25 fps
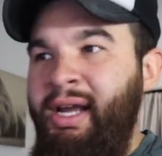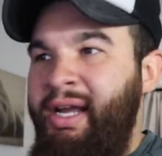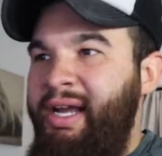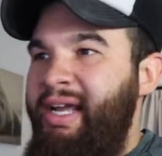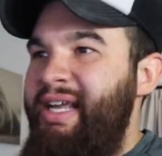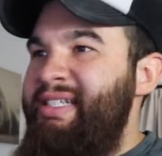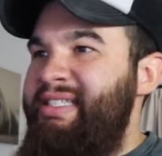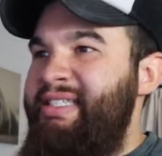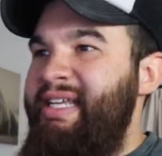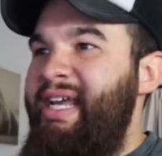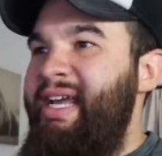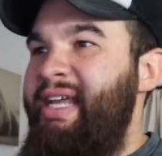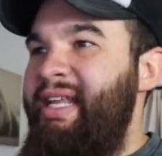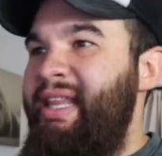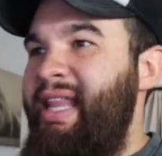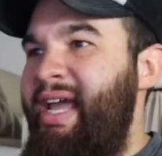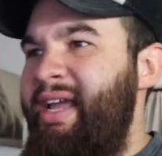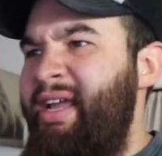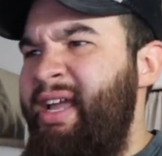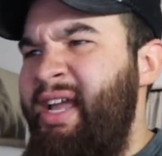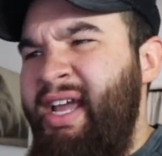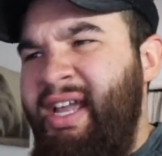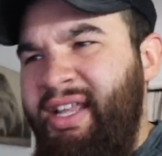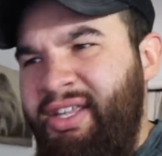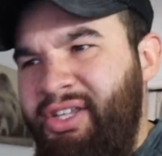He's saying
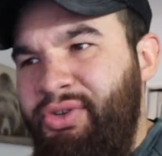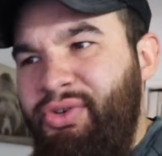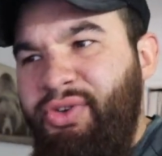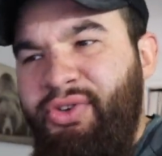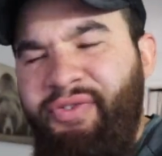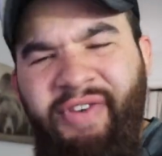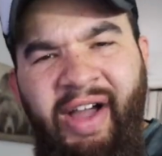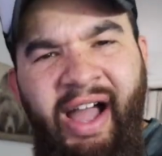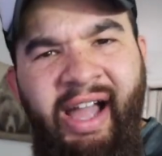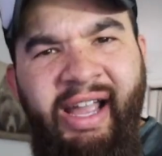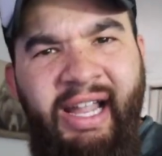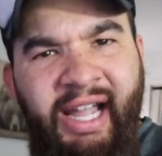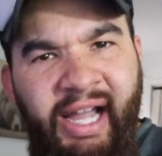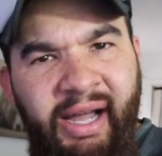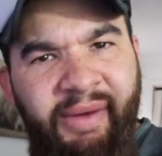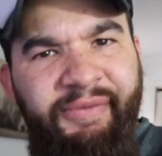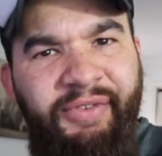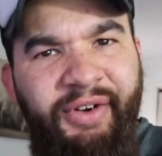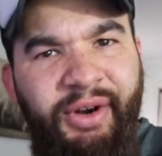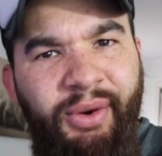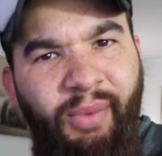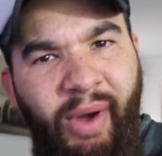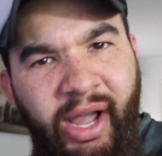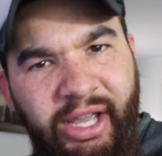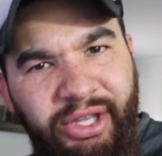like you find
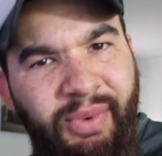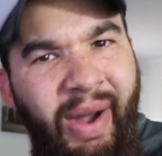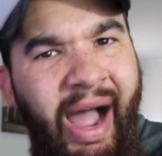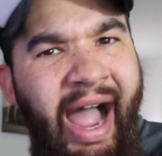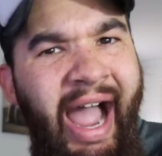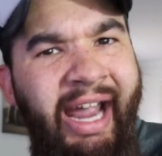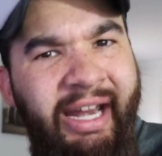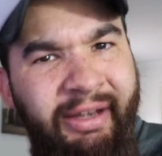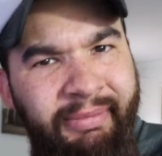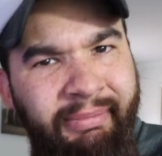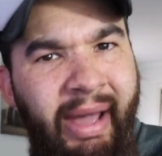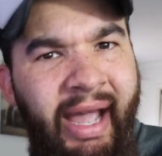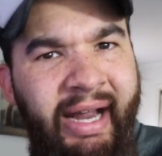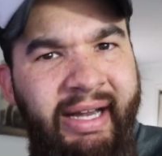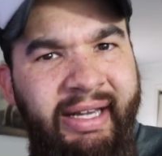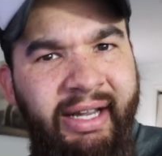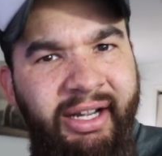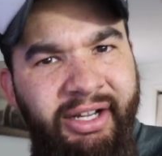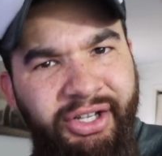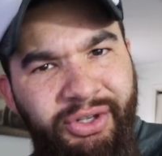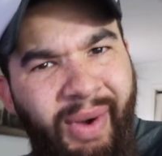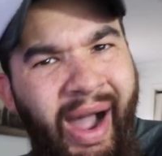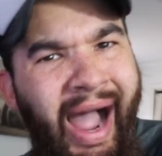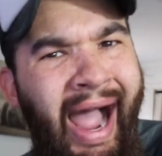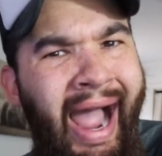comfort while you hiding back there.
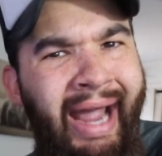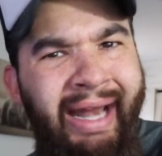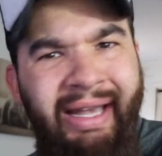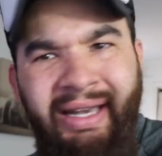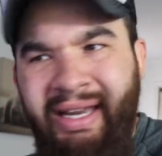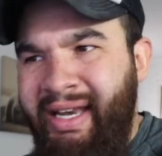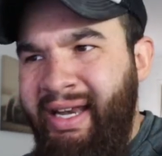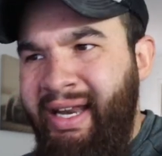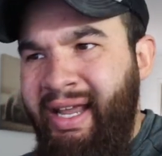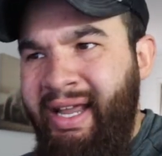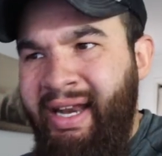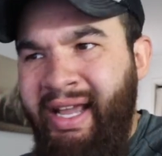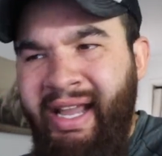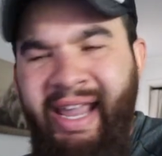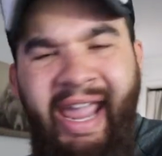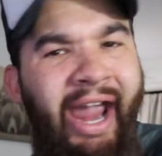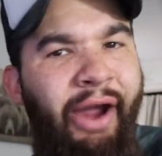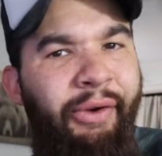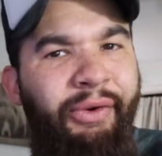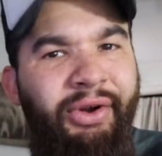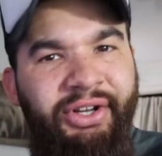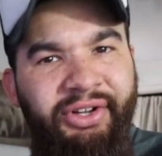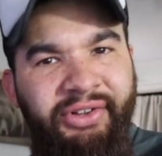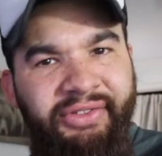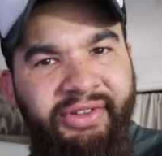You hiding in, in a
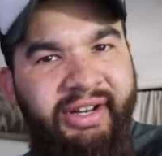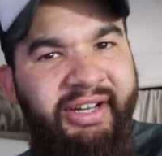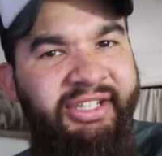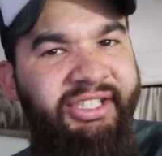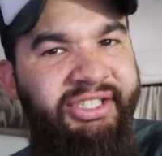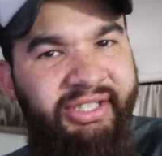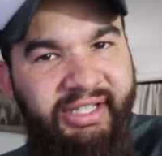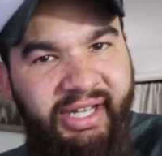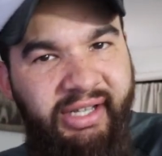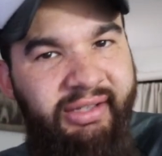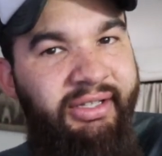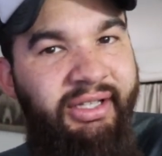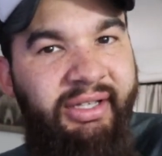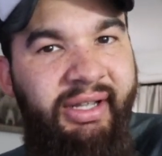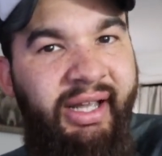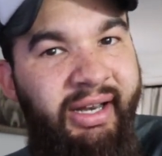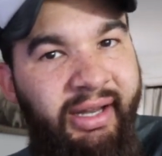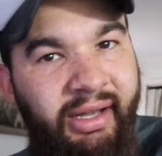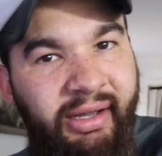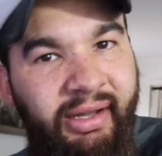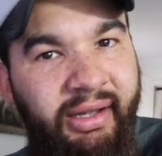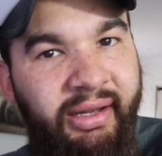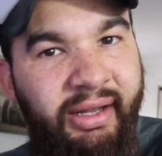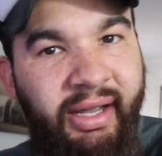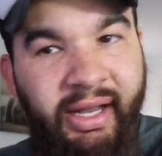character that in
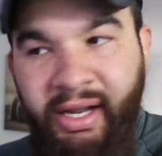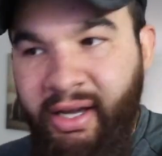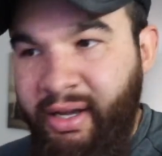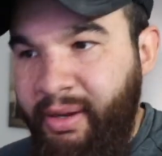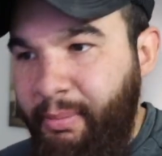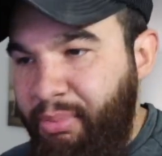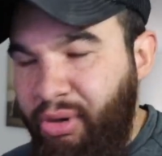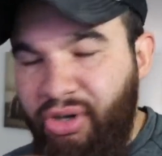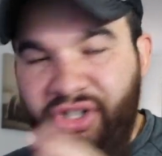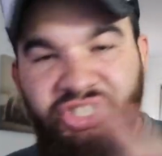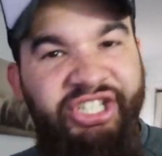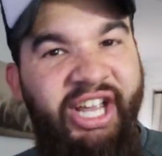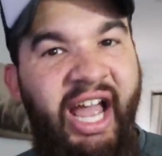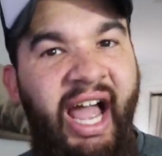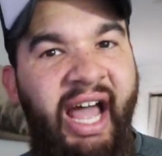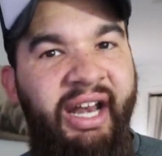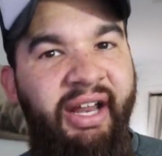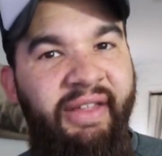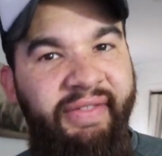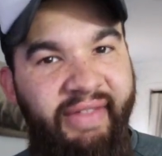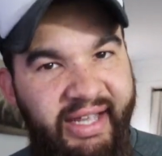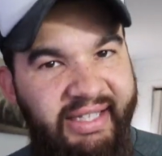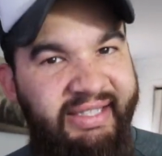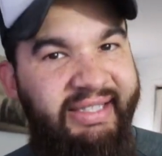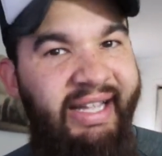a in a persona
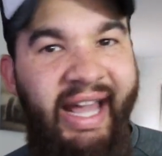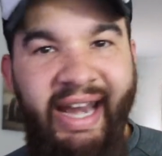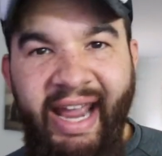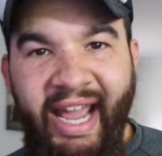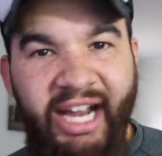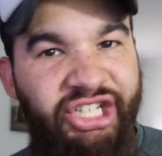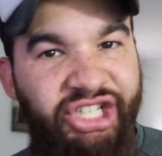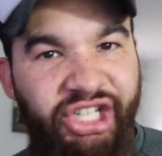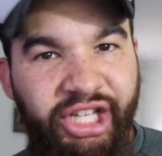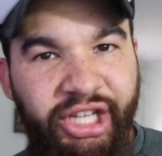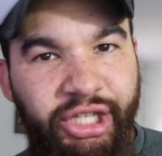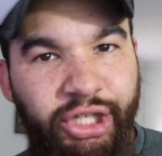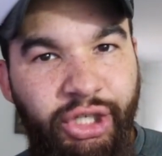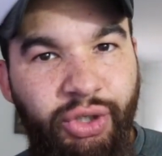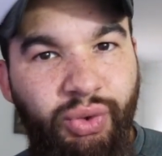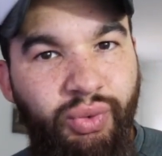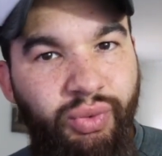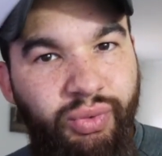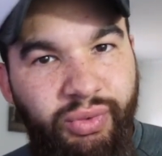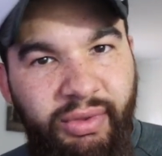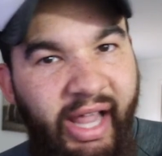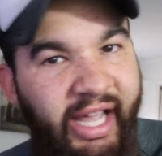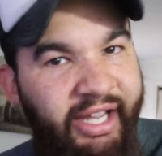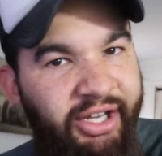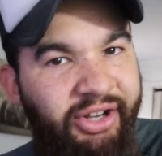that's not actually you.
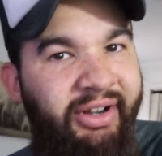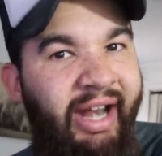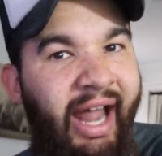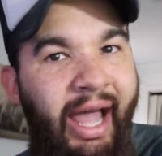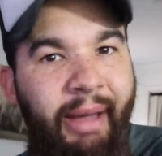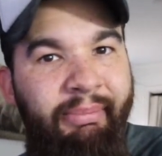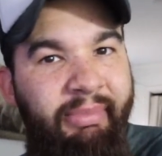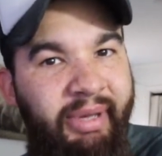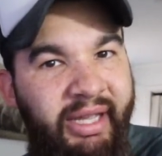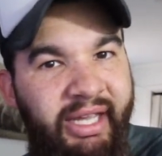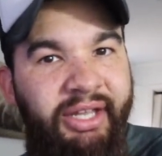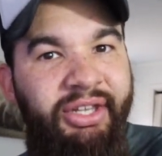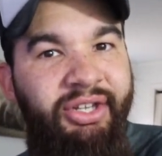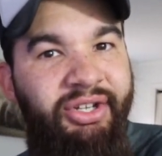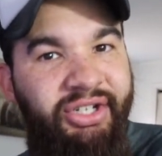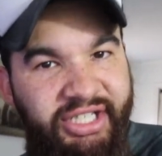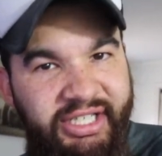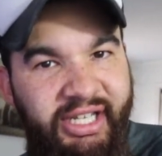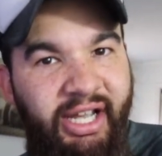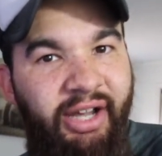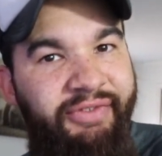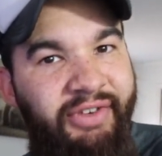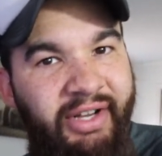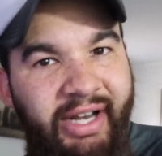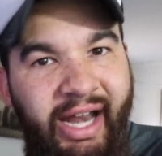Like you're not being
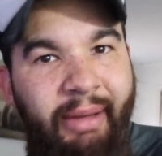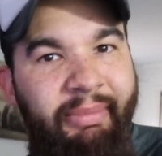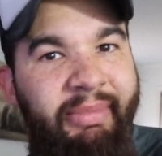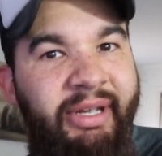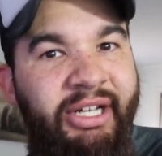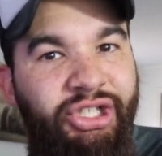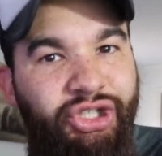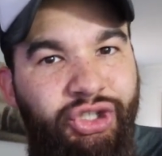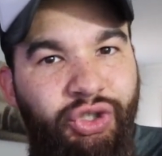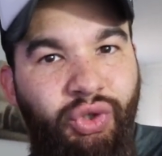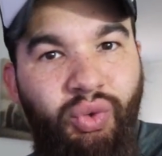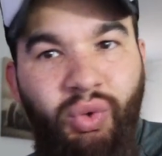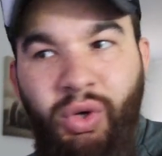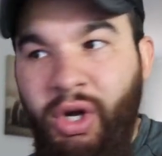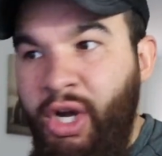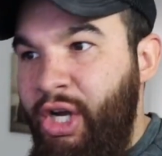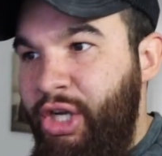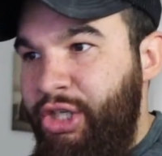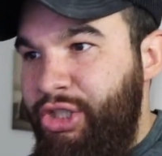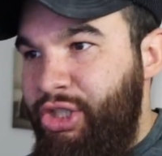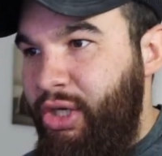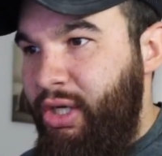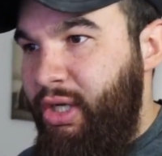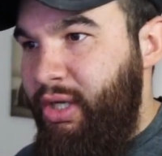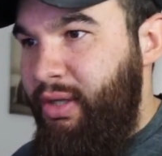yourself. You're not being true
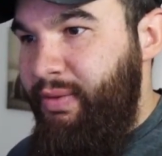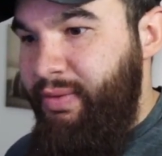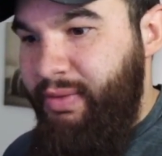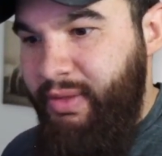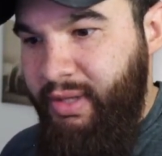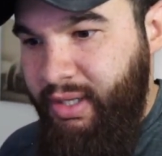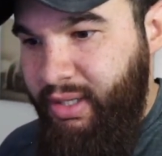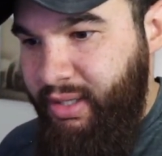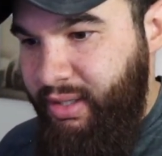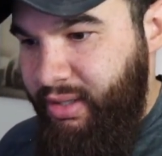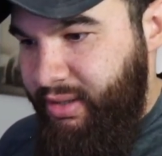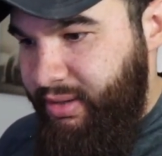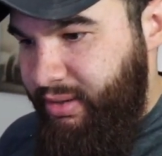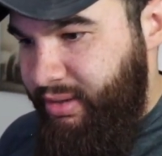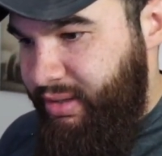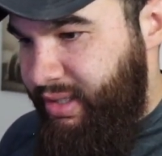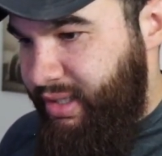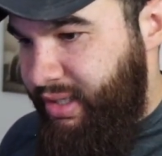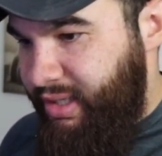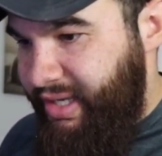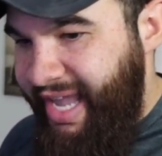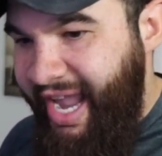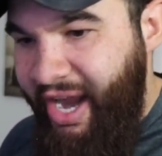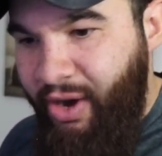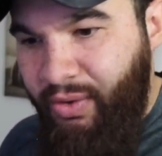to the
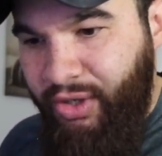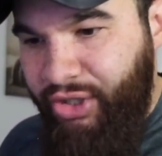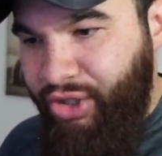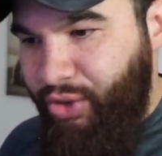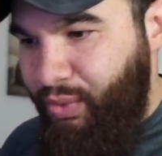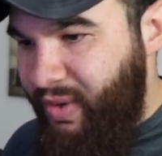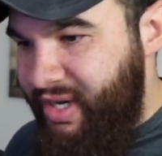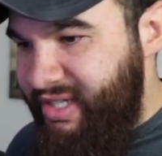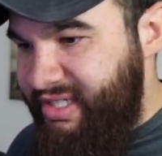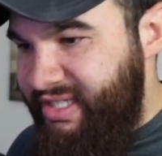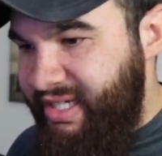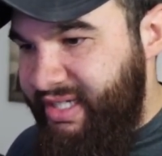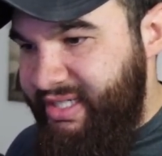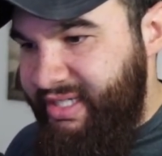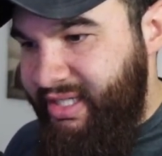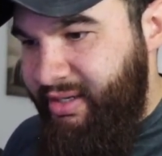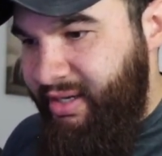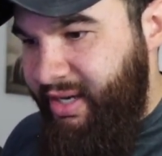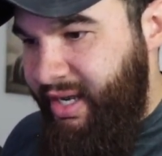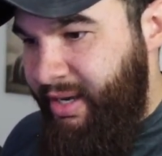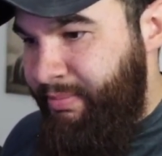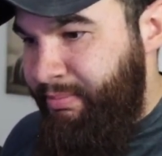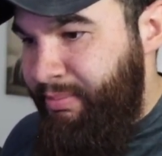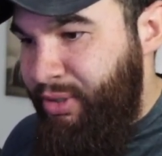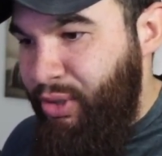the characteristics
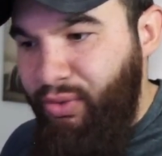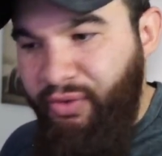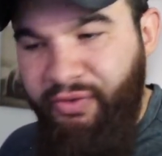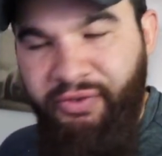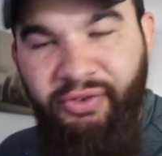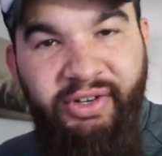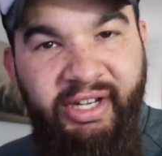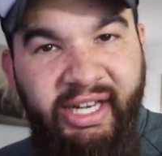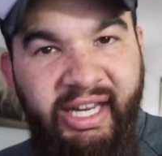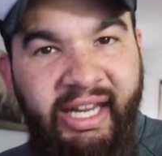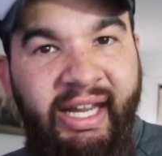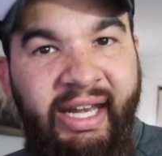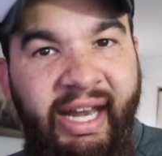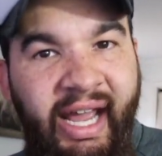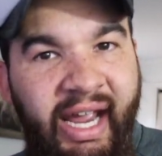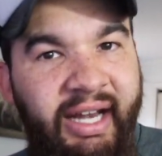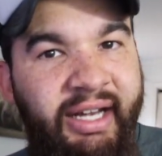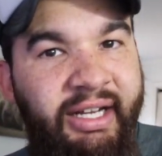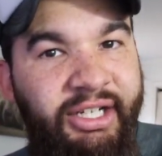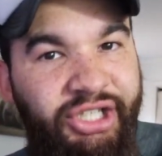and, and beautiful DNA